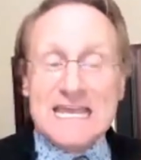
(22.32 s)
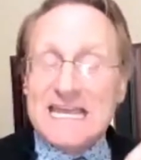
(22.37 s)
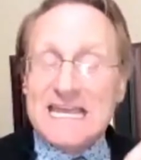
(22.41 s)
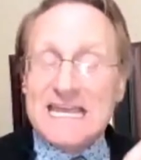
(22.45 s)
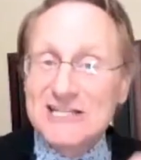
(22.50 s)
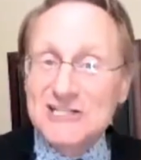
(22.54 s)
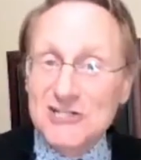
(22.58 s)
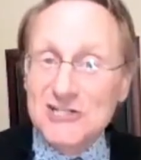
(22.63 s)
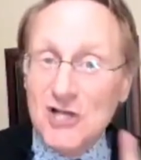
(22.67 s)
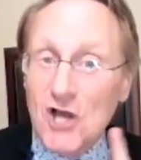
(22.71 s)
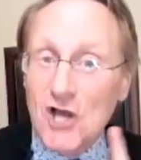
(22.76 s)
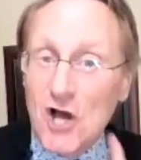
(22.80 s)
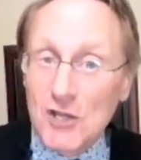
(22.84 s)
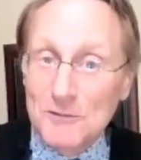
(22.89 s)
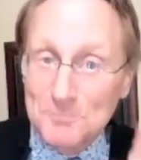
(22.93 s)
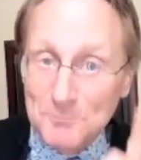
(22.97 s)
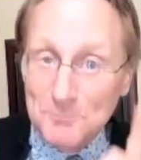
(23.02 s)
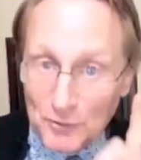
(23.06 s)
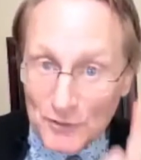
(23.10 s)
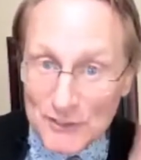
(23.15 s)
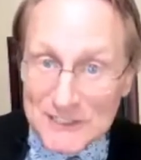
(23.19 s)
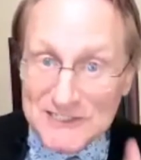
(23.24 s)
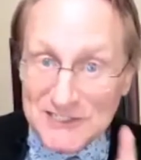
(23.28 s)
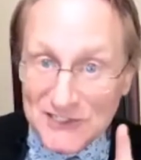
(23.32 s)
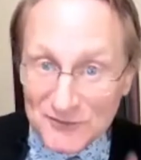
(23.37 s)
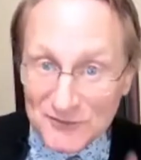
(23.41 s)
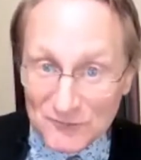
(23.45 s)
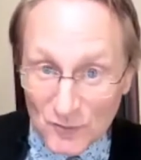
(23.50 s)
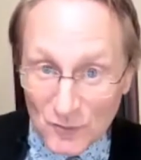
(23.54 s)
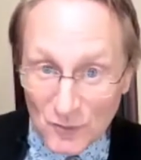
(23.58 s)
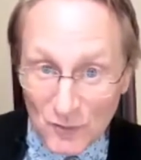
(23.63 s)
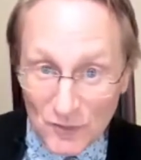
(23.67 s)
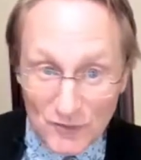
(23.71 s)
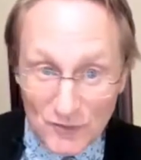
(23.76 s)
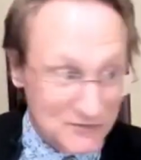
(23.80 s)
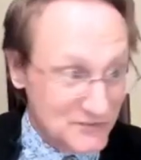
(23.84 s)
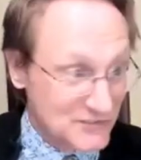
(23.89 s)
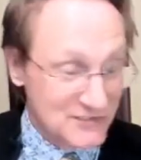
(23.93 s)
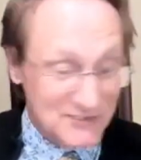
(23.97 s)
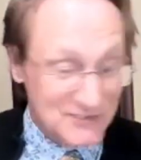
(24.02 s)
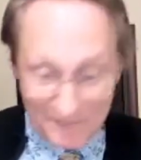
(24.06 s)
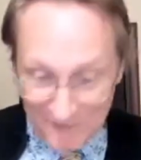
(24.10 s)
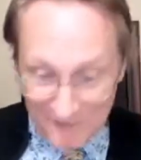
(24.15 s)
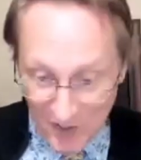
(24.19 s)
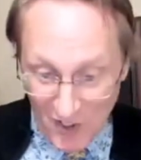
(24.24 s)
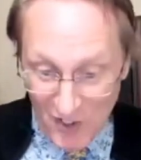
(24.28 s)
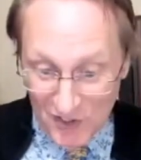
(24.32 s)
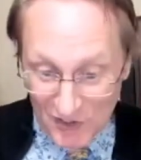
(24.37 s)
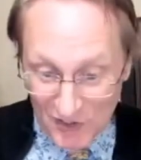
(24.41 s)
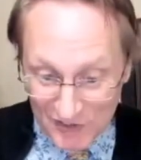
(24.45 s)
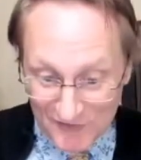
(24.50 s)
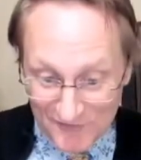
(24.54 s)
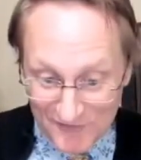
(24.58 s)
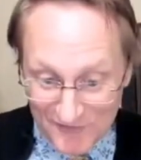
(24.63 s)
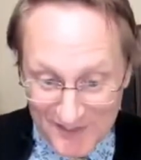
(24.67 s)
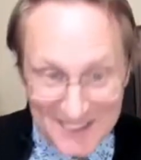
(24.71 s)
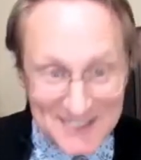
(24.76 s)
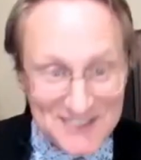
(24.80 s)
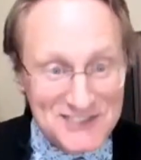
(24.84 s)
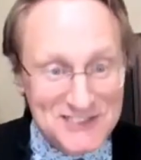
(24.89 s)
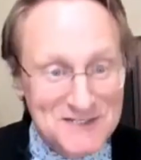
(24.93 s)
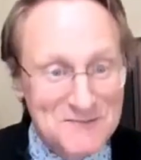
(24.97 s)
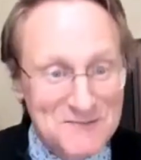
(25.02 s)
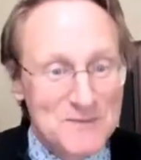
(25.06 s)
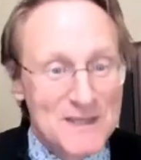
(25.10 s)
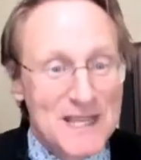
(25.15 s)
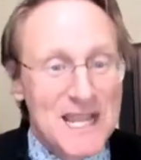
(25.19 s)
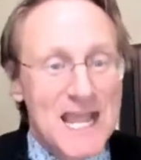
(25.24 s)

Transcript: it's called prison rules. Have you all heard of this?